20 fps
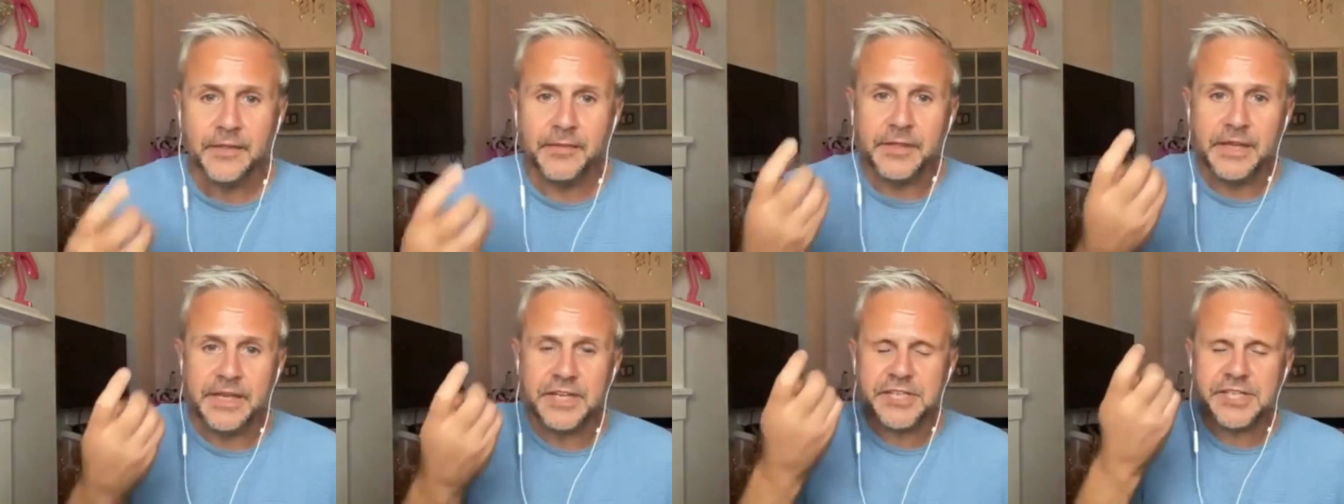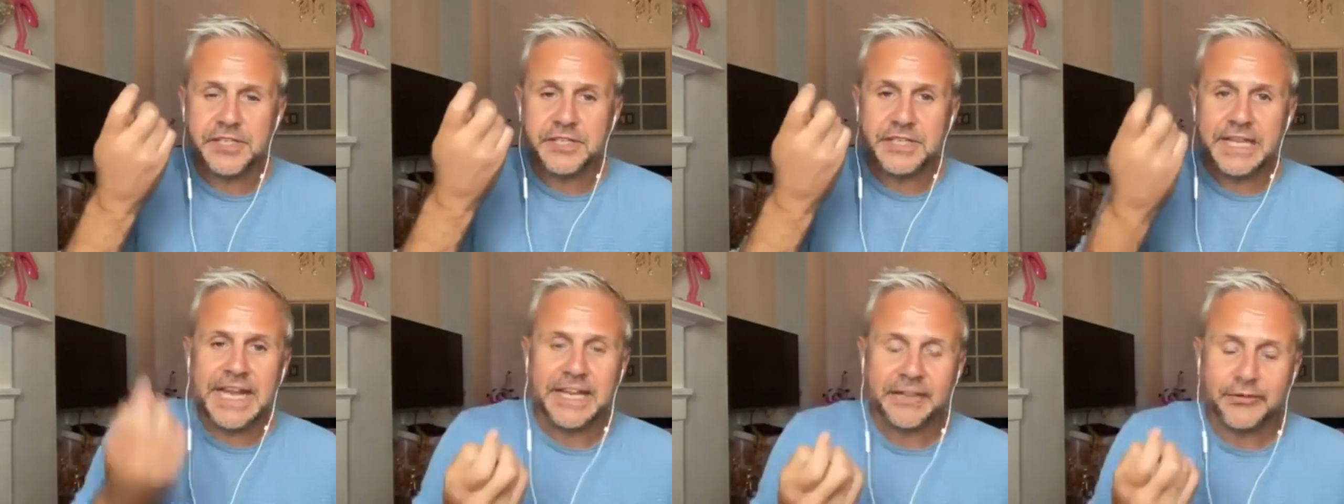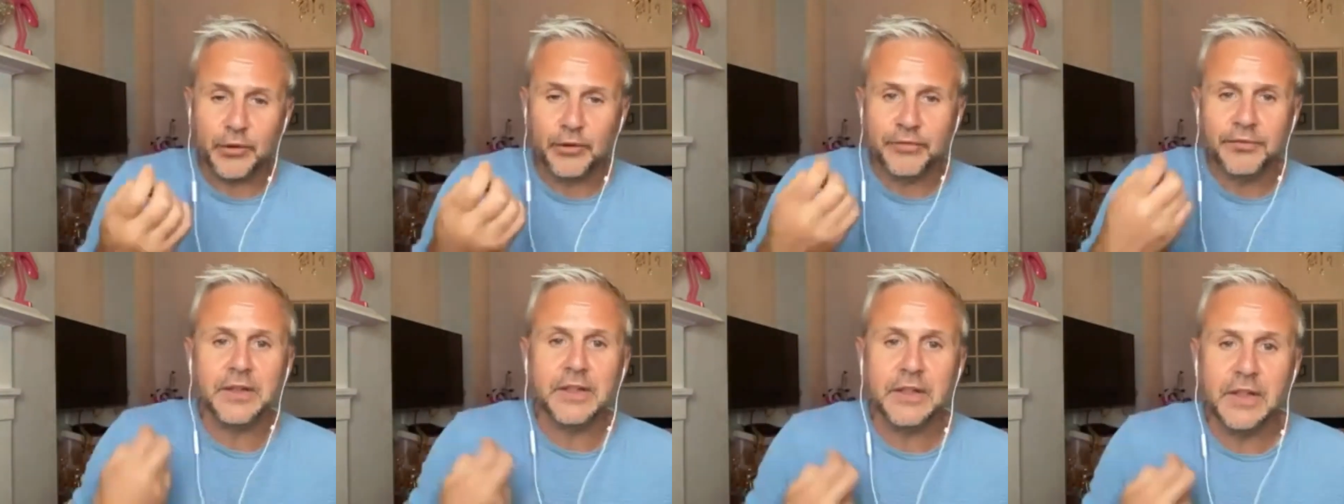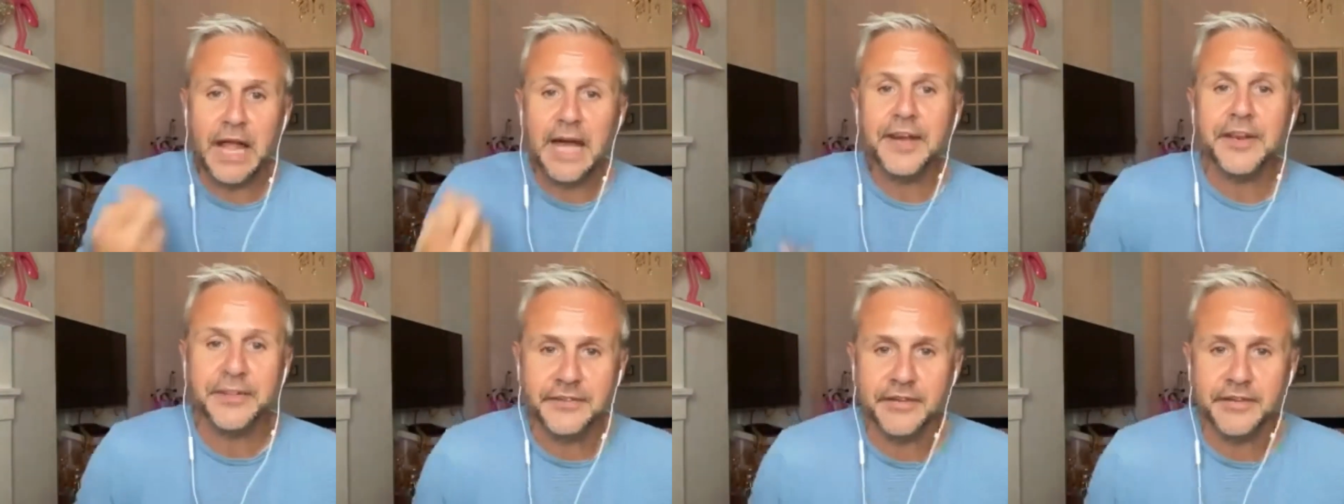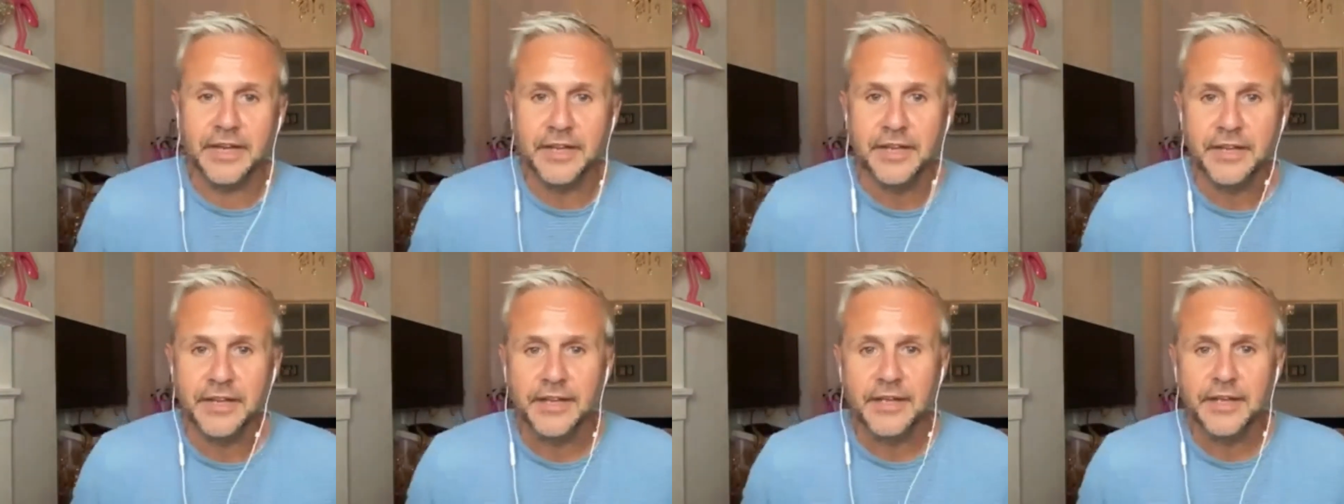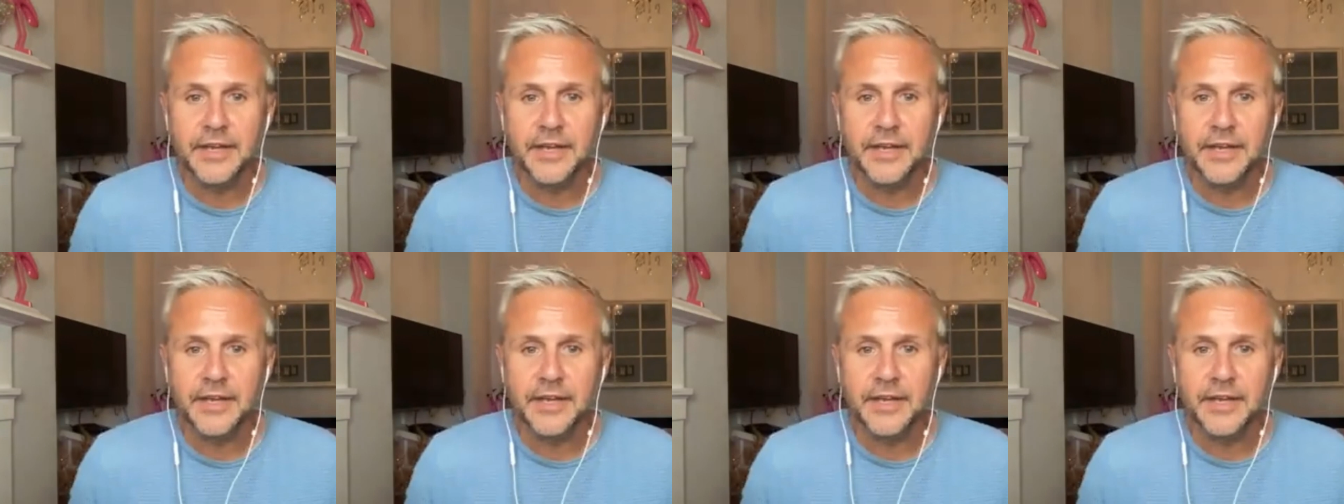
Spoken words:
the state of clarity